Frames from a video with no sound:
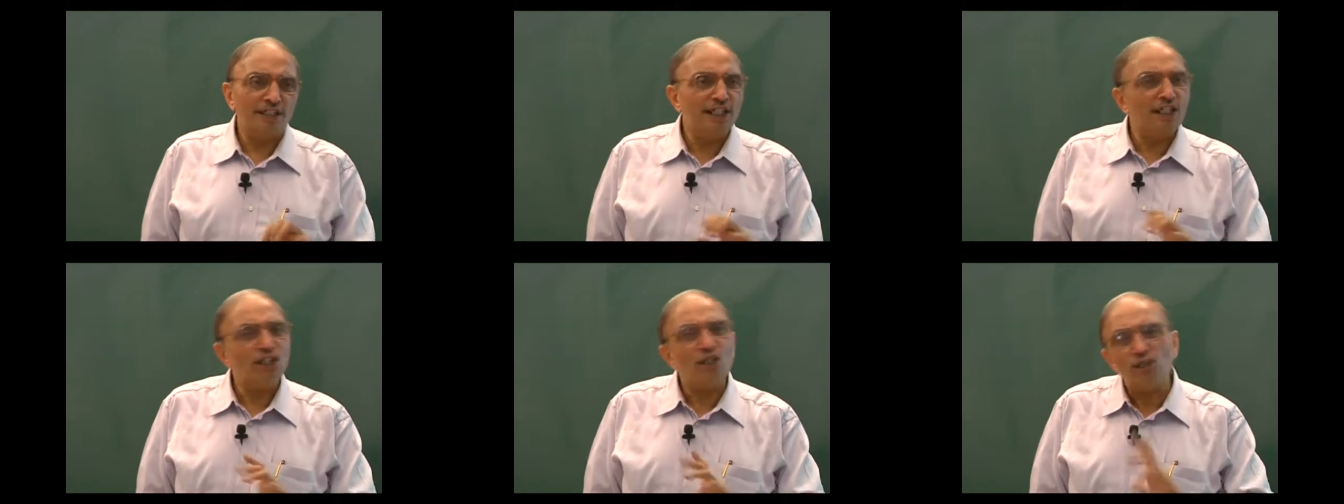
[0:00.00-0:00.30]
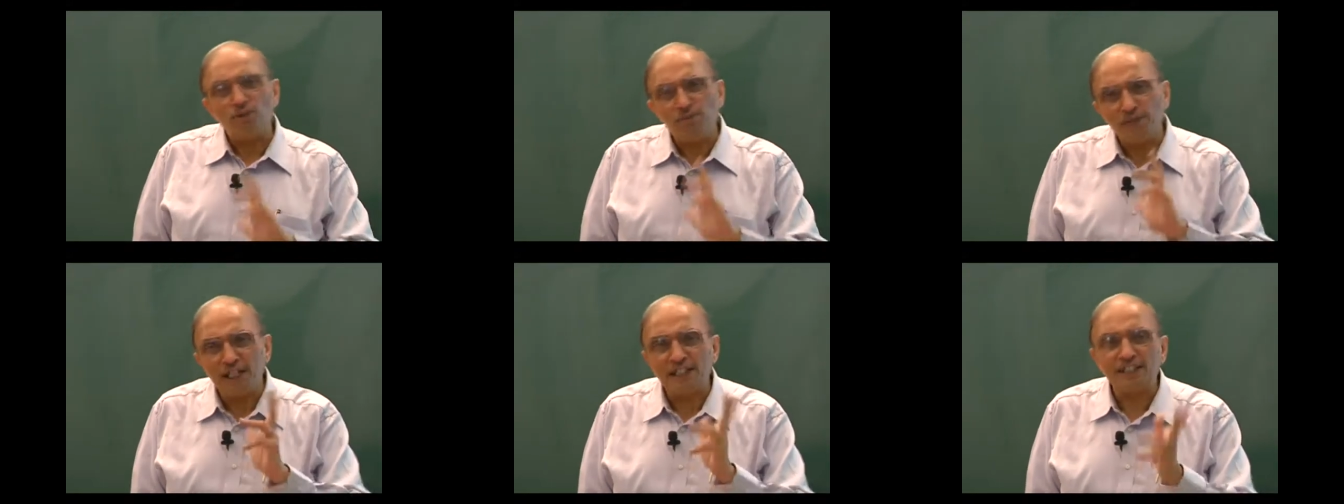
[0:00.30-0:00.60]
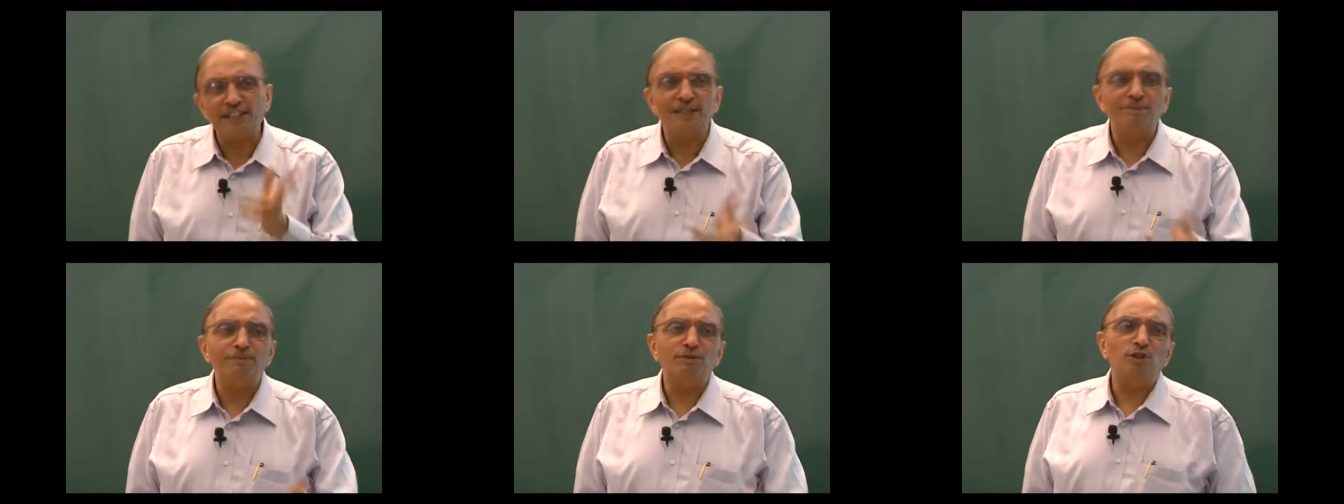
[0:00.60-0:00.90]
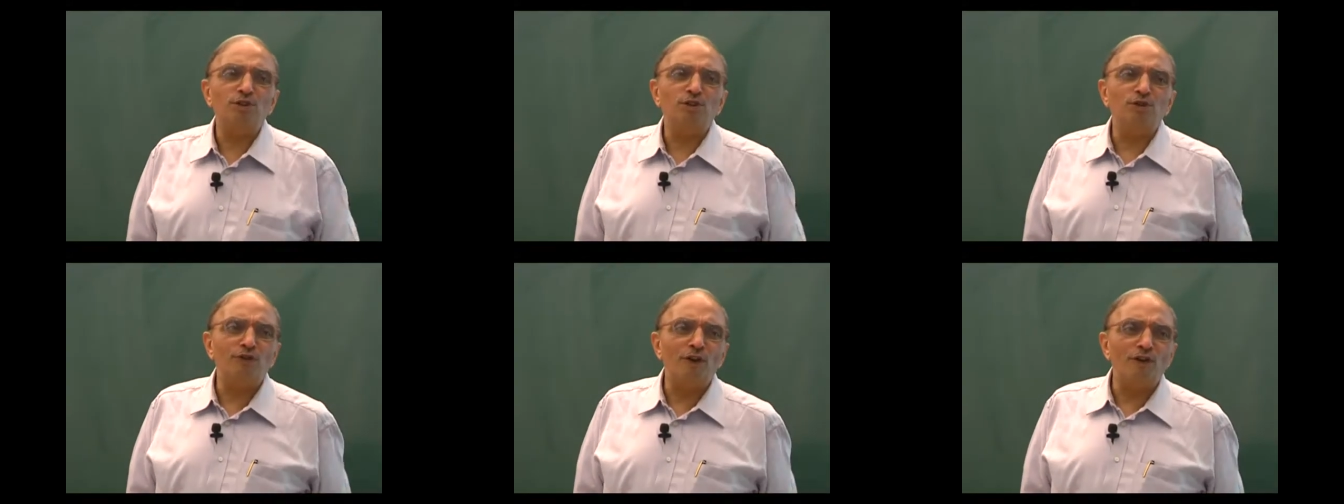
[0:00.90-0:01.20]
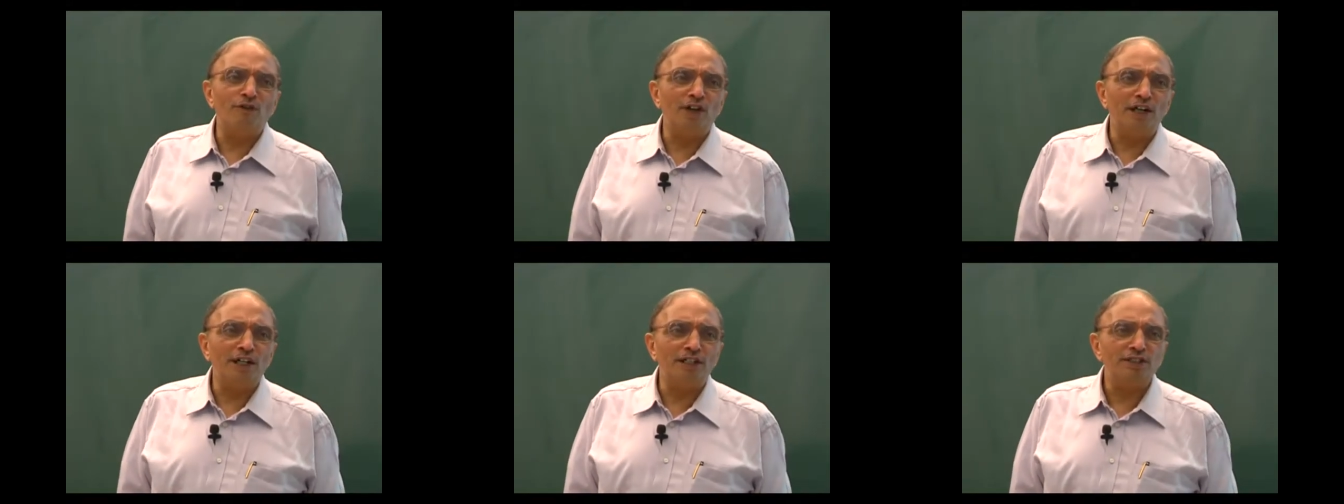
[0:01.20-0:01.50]
cannot be a substitute for
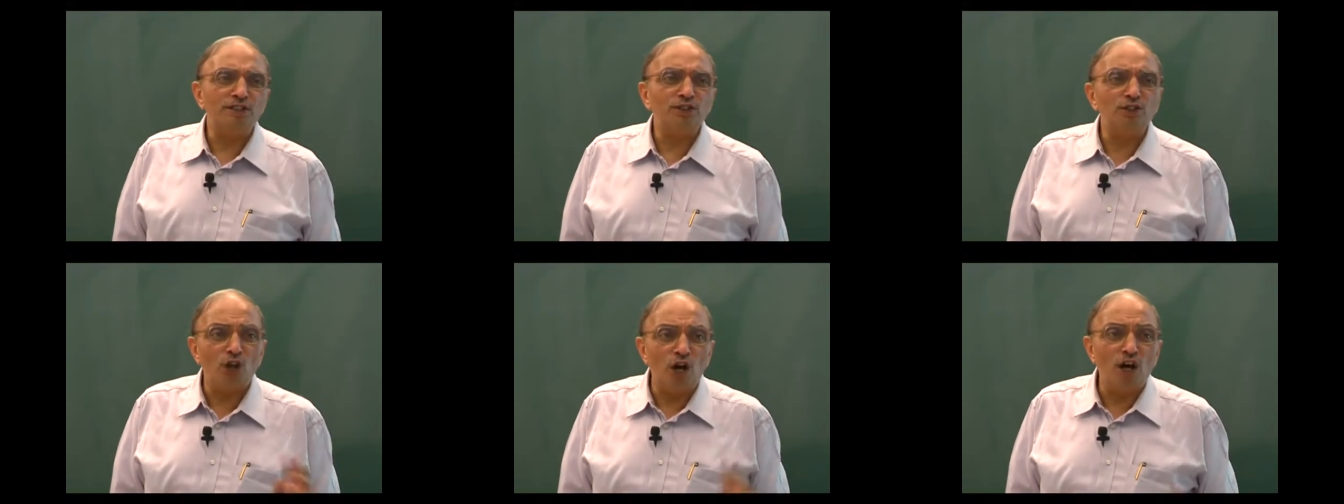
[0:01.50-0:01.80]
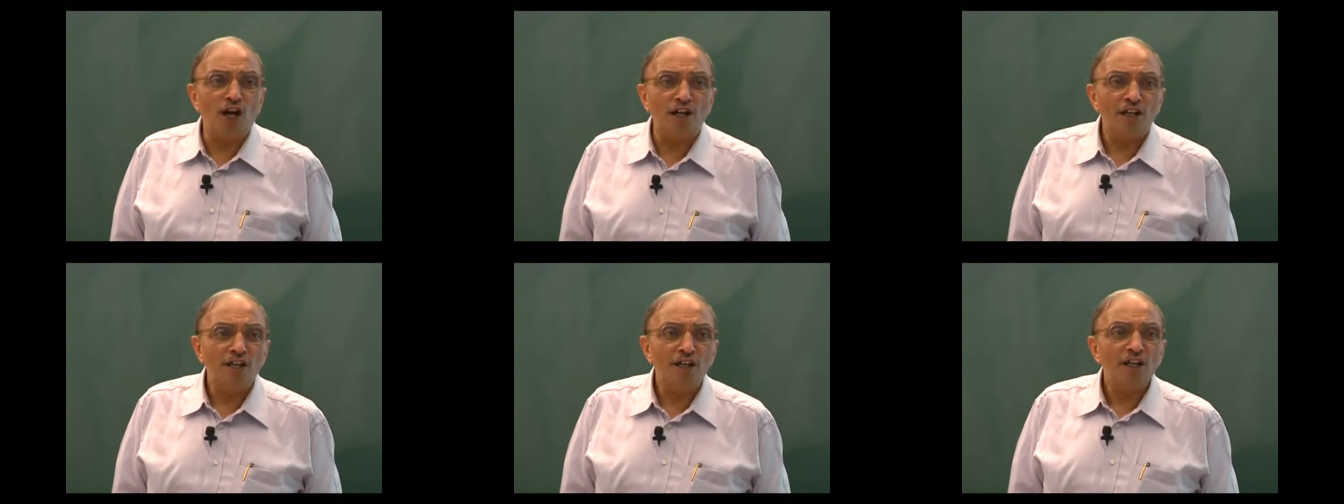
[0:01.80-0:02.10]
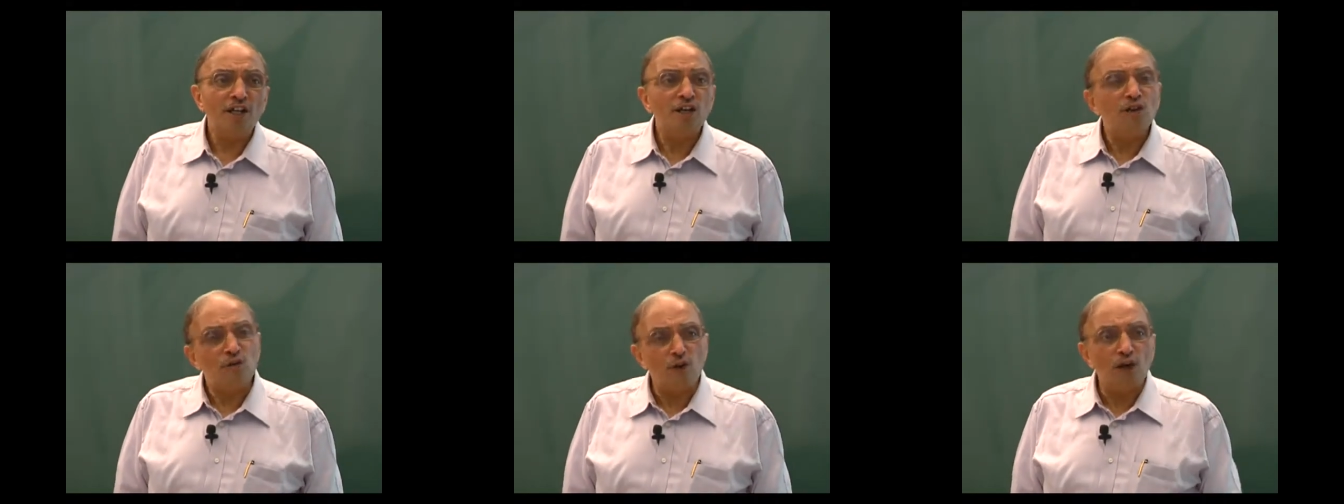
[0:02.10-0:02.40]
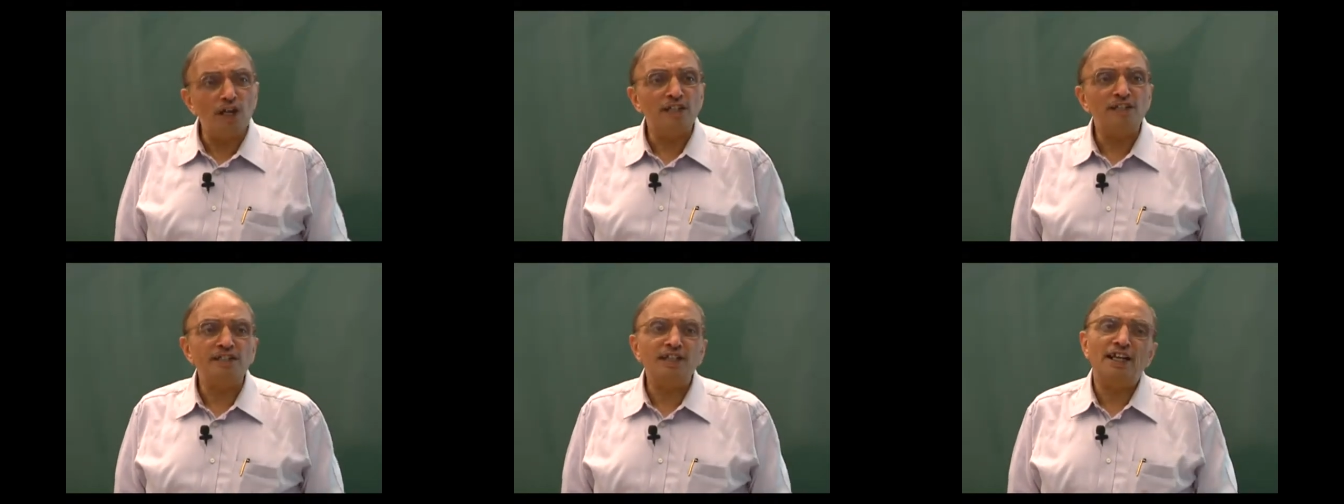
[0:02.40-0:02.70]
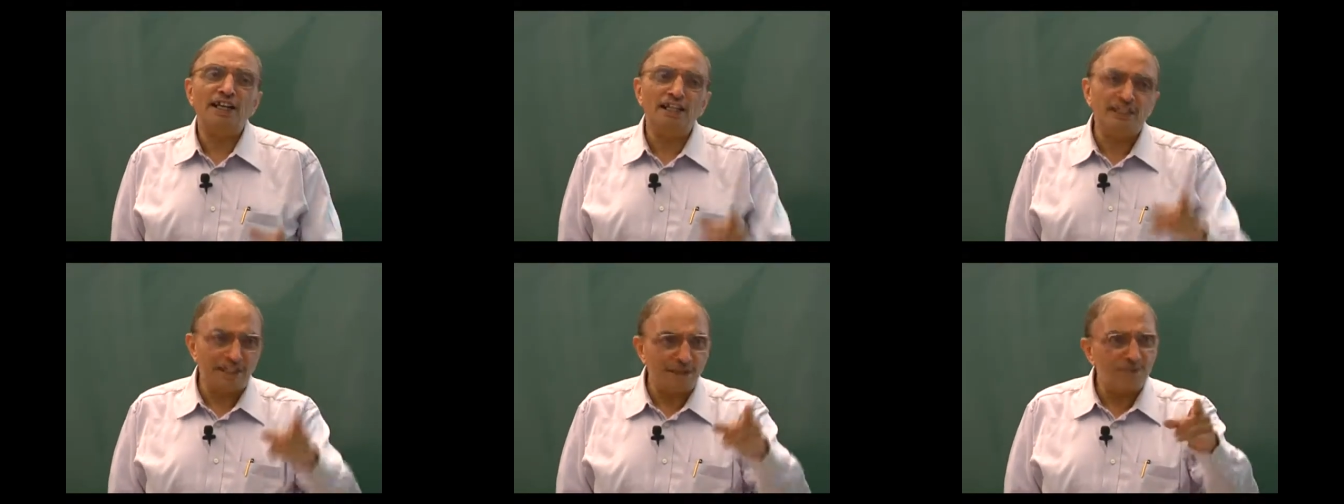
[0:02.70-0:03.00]
words nor words
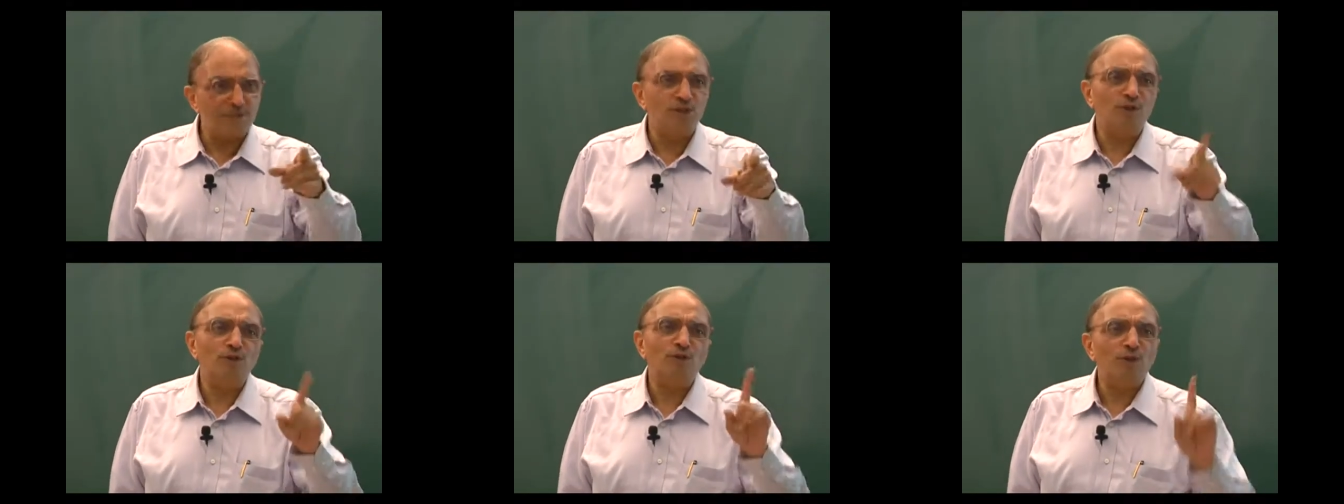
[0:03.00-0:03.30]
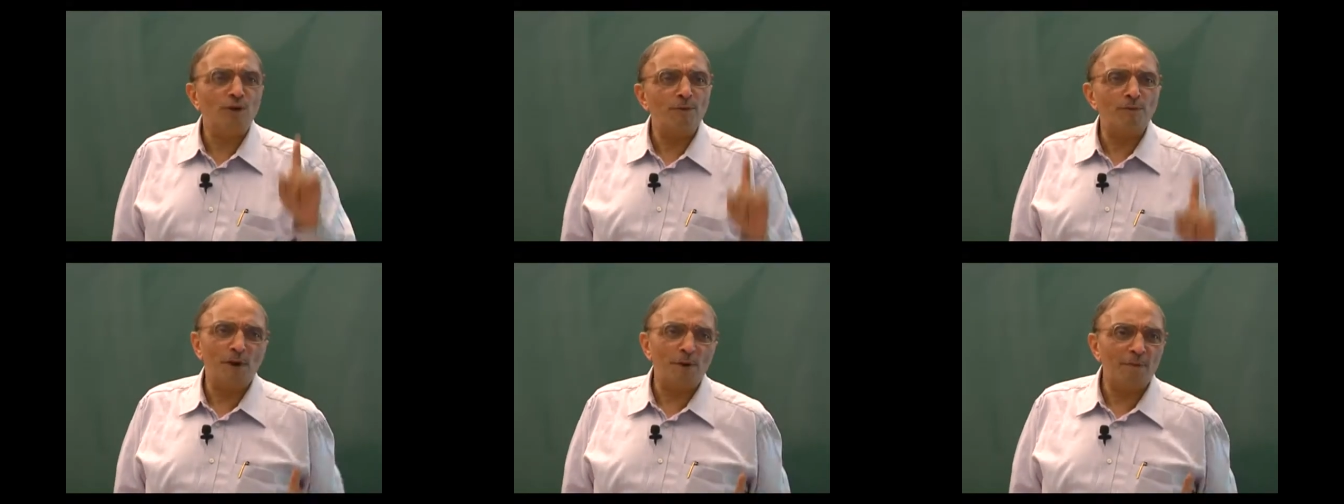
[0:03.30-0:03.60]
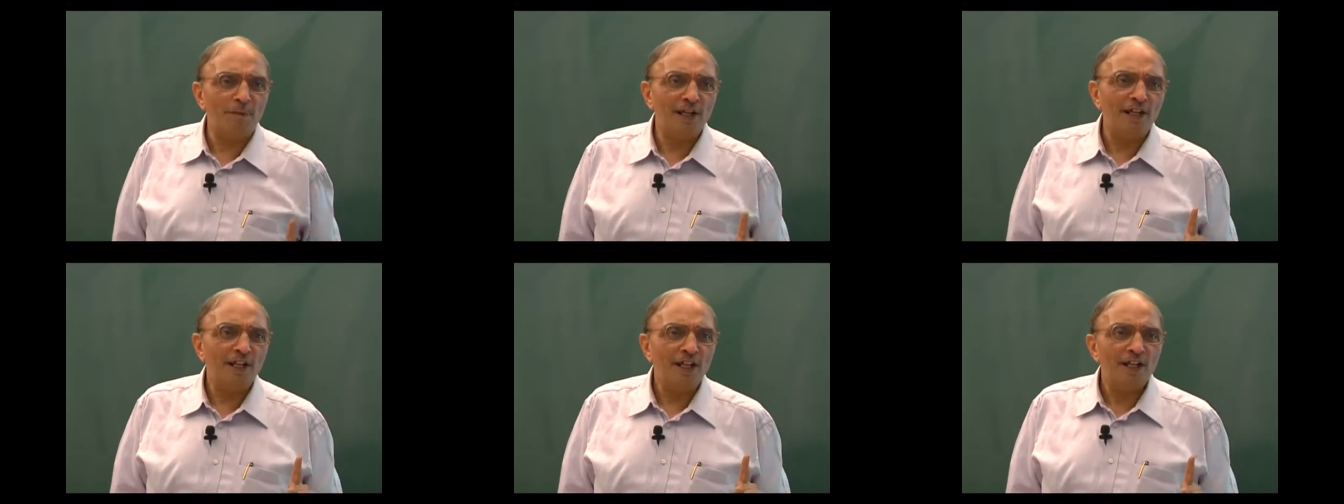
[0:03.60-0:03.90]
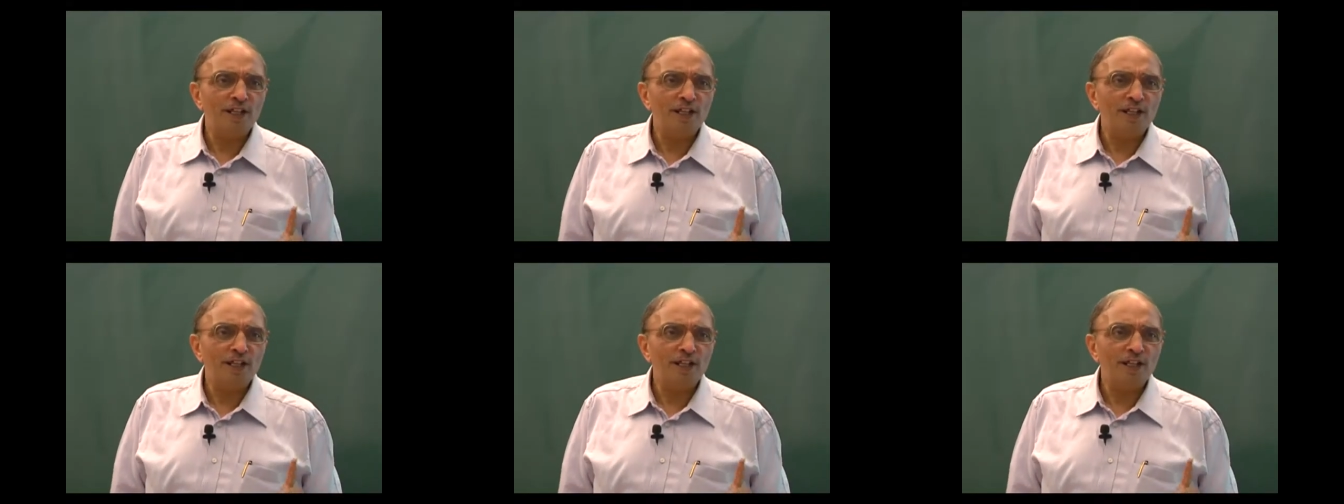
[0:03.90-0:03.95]
are a substitute for proper